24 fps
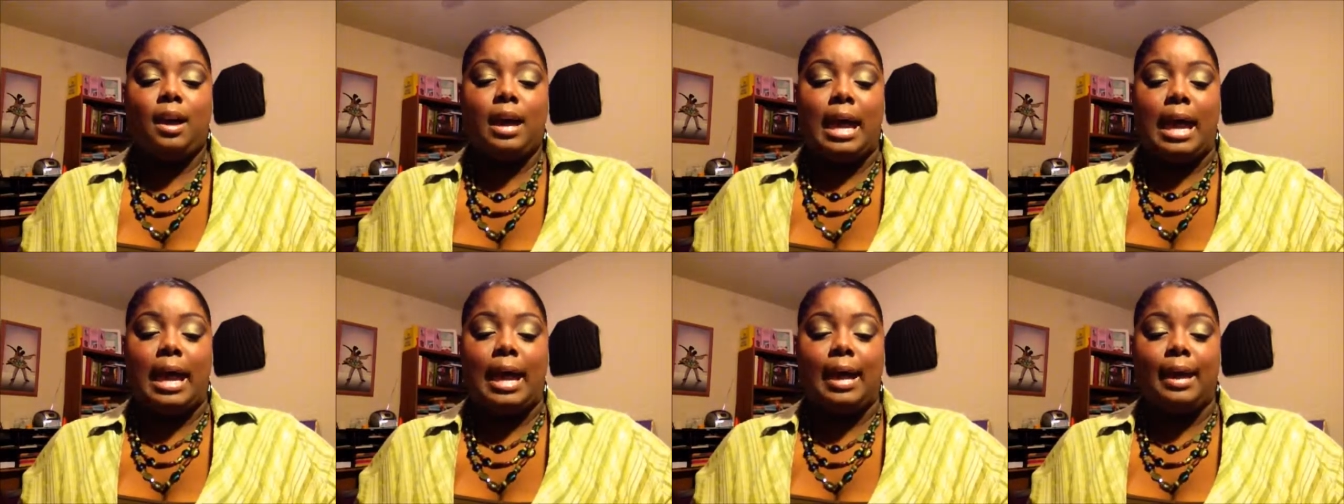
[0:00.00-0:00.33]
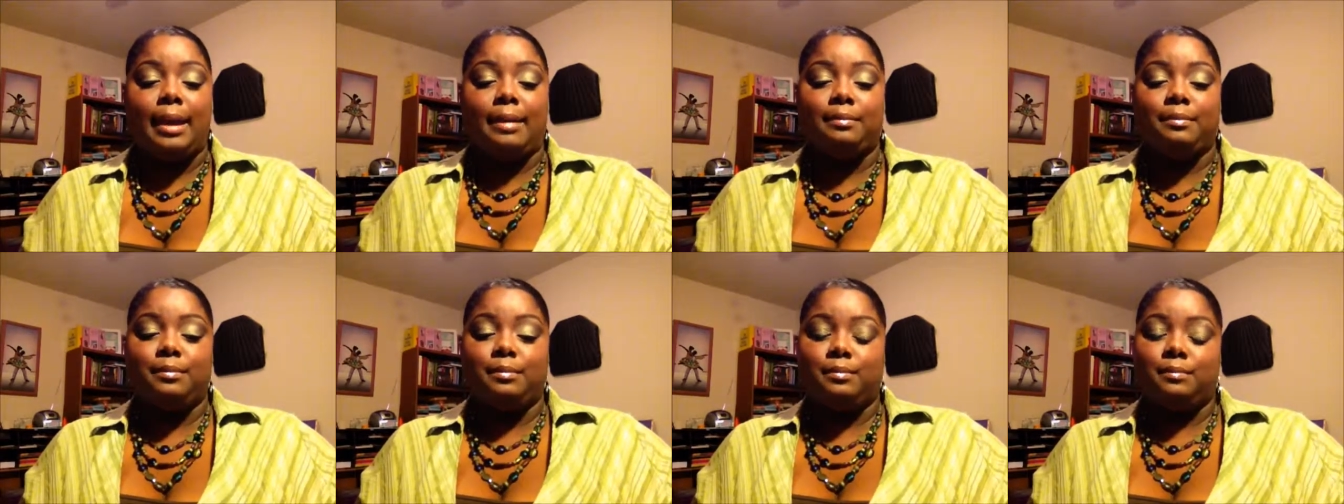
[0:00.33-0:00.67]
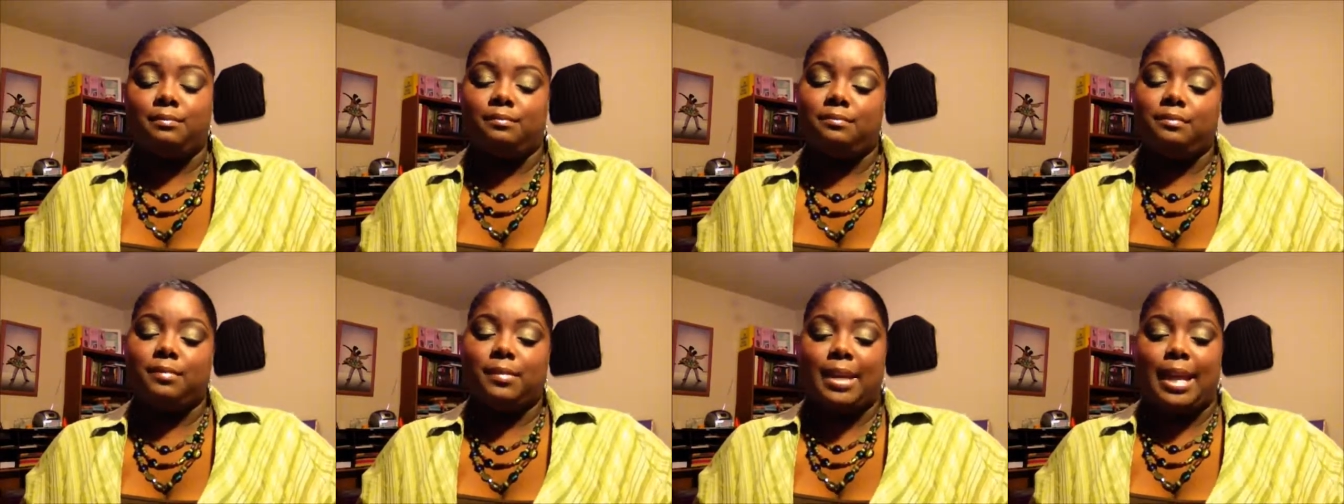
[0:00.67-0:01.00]
I'm
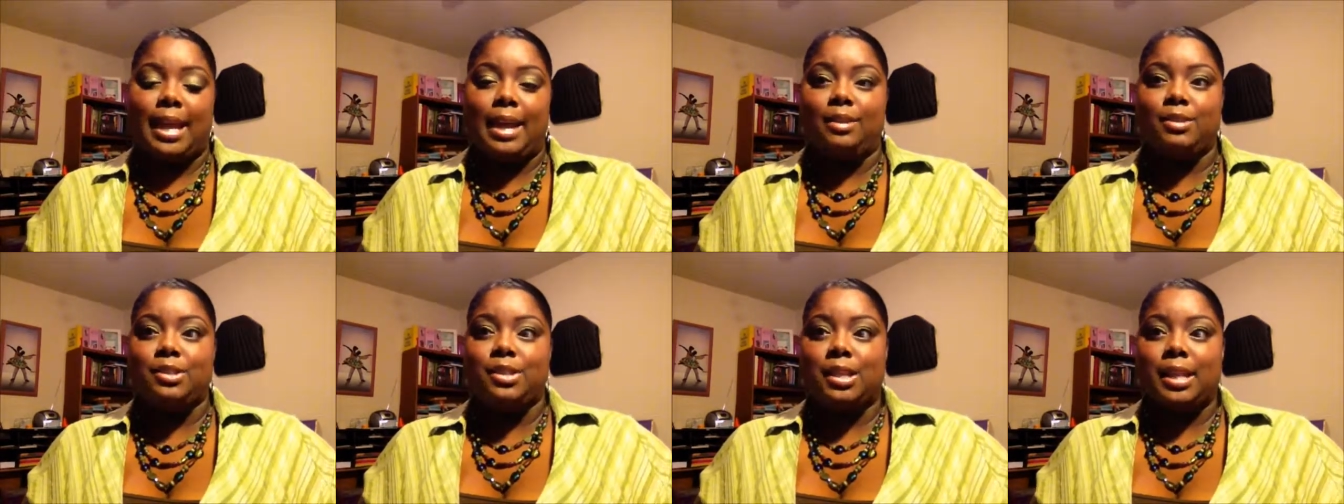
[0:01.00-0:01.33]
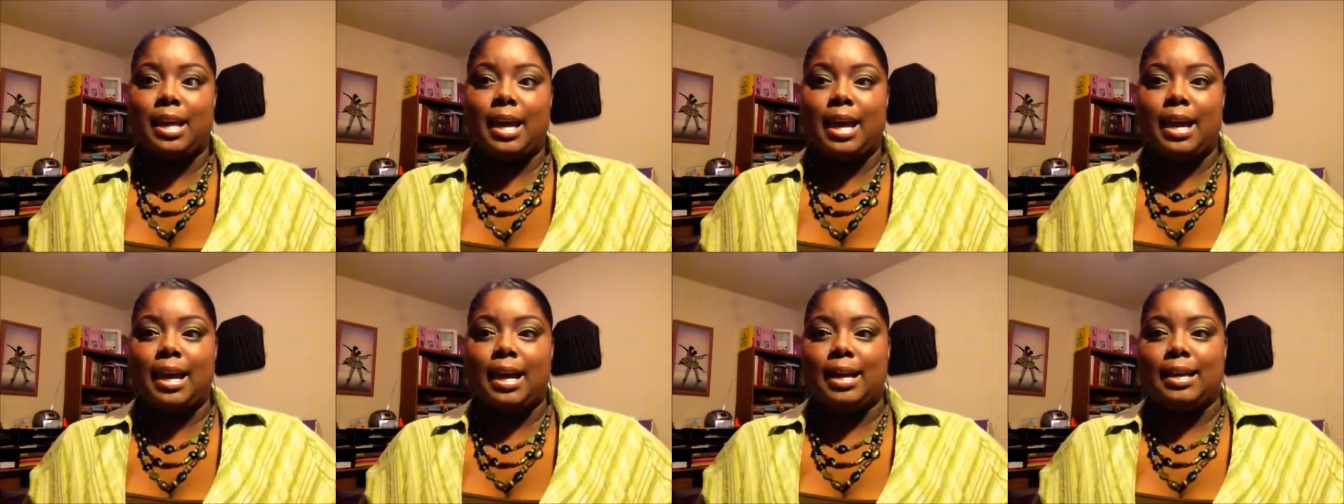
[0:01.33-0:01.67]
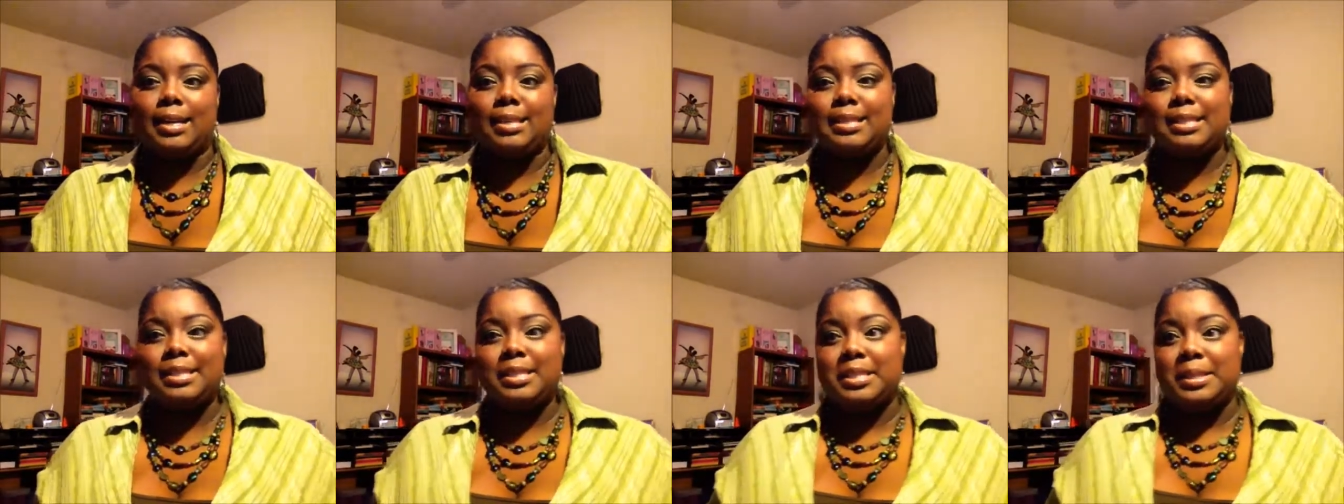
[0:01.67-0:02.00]
now to the
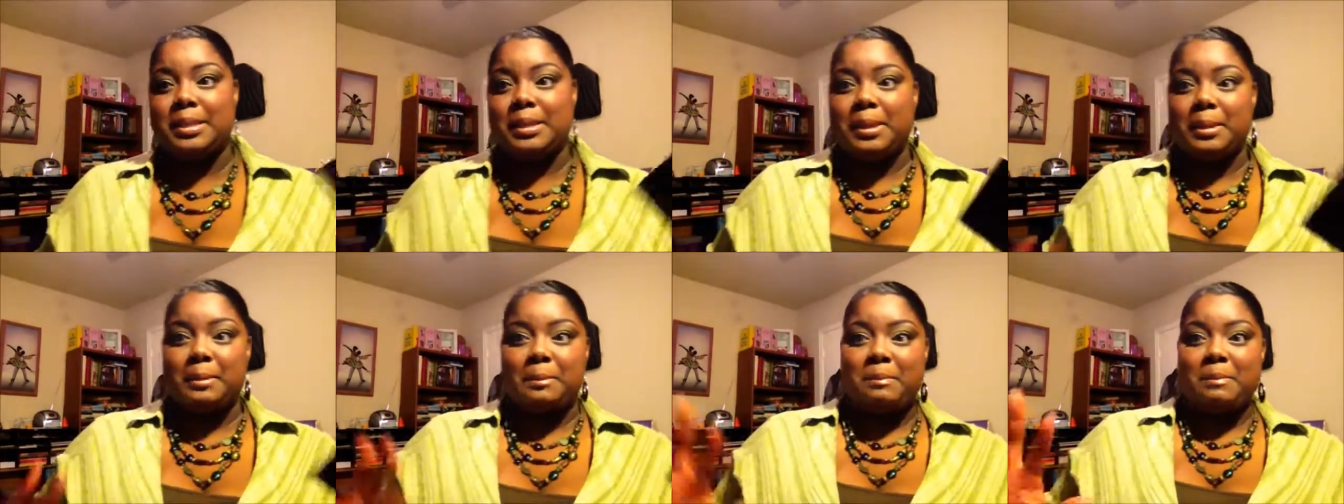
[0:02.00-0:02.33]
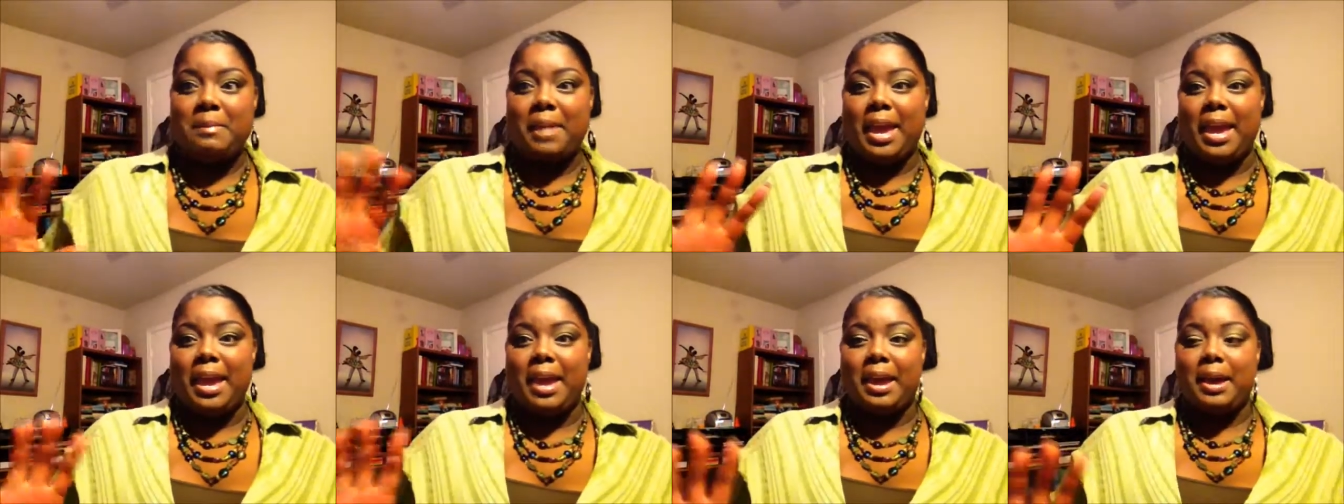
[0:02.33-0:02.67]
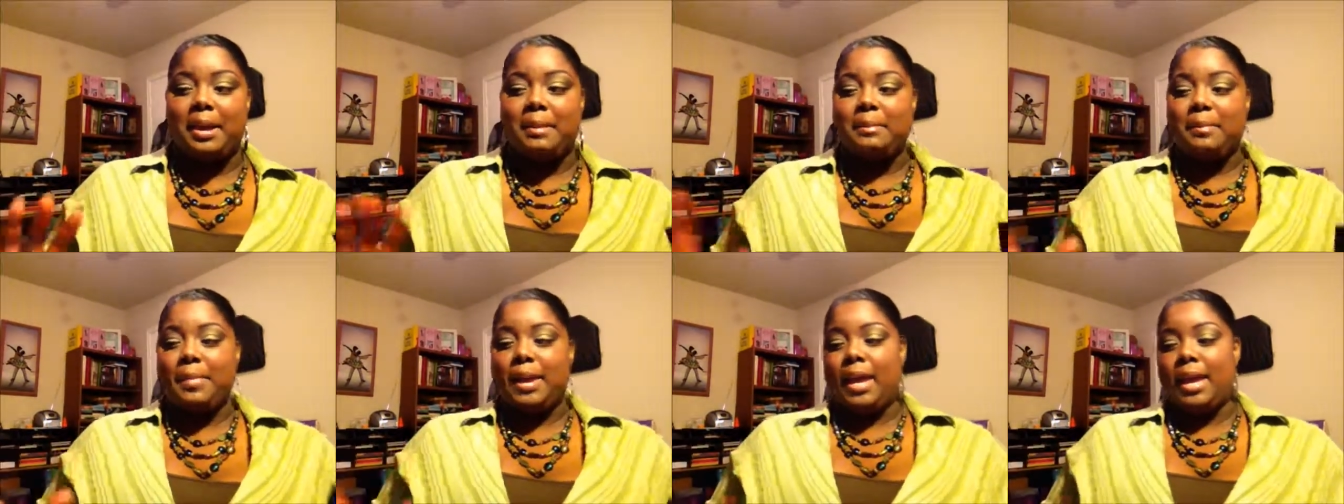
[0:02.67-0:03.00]
eyes and to the
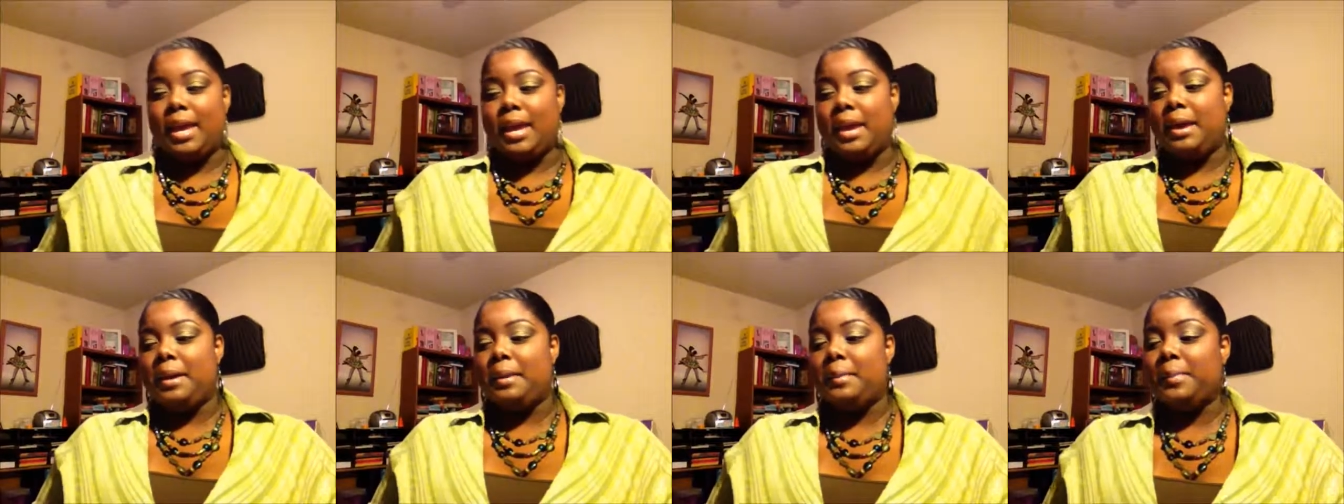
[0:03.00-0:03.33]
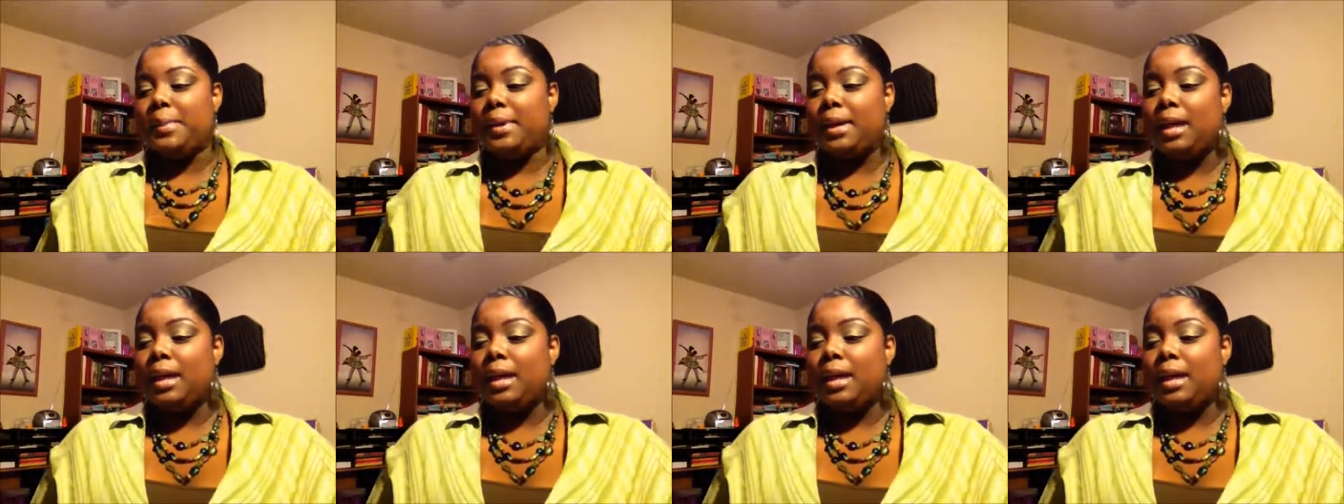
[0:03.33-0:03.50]
makeup.